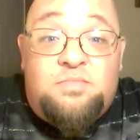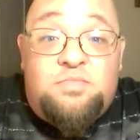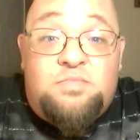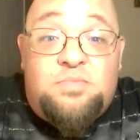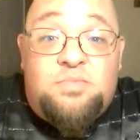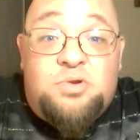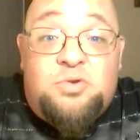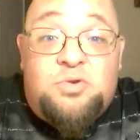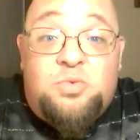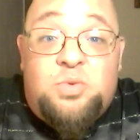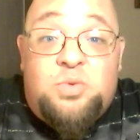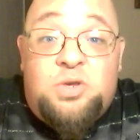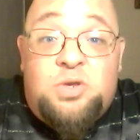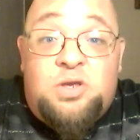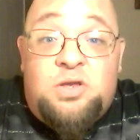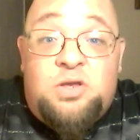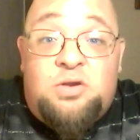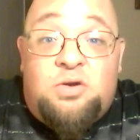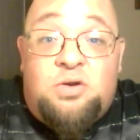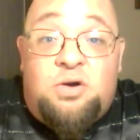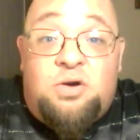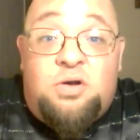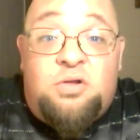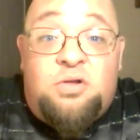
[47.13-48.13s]

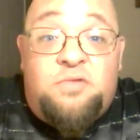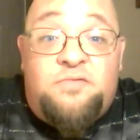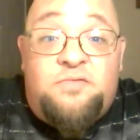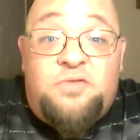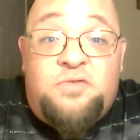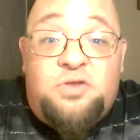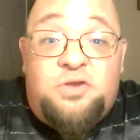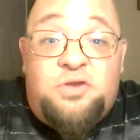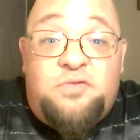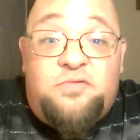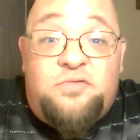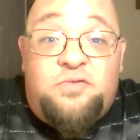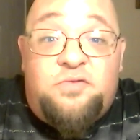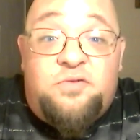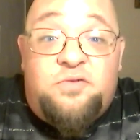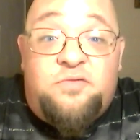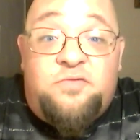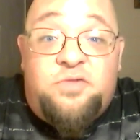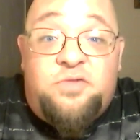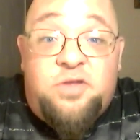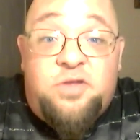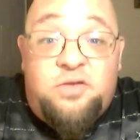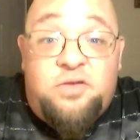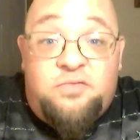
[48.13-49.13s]
between all the different
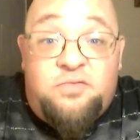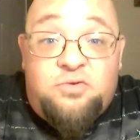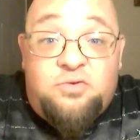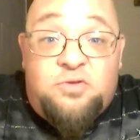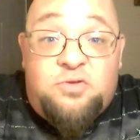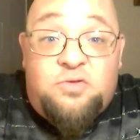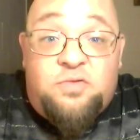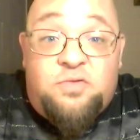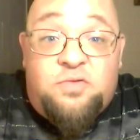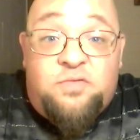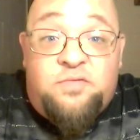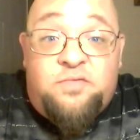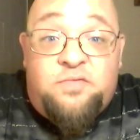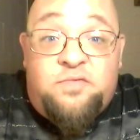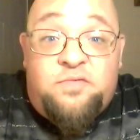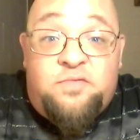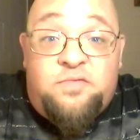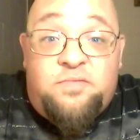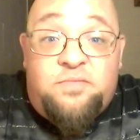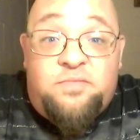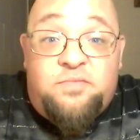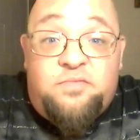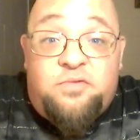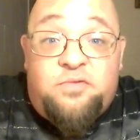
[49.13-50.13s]
flavors of
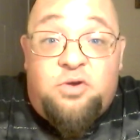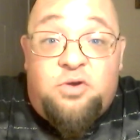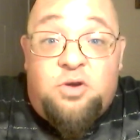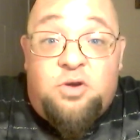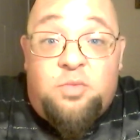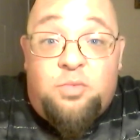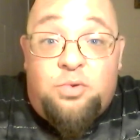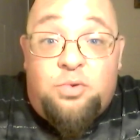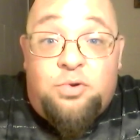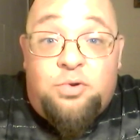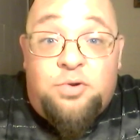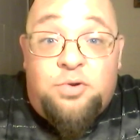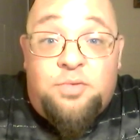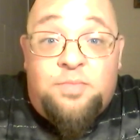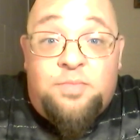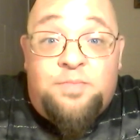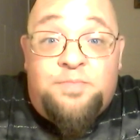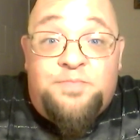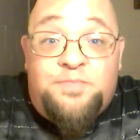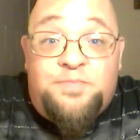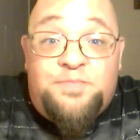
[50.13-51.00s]
Frog Morton.